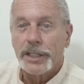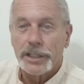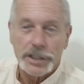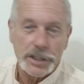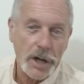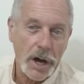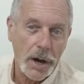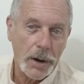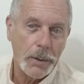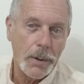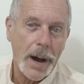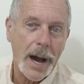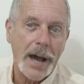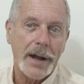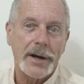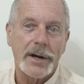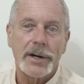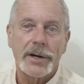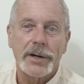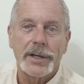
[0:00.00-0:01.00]
salt
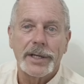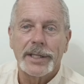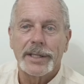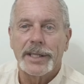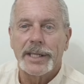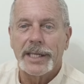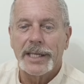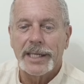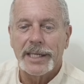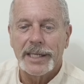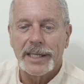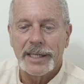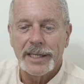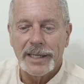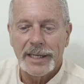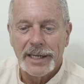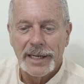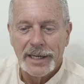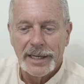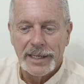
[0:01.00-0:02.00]
water and the
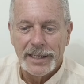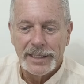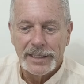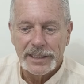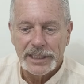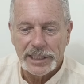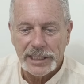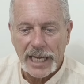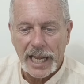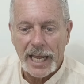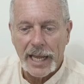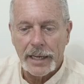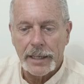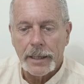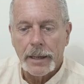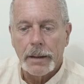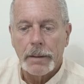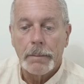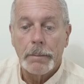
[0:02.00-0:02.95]
sand.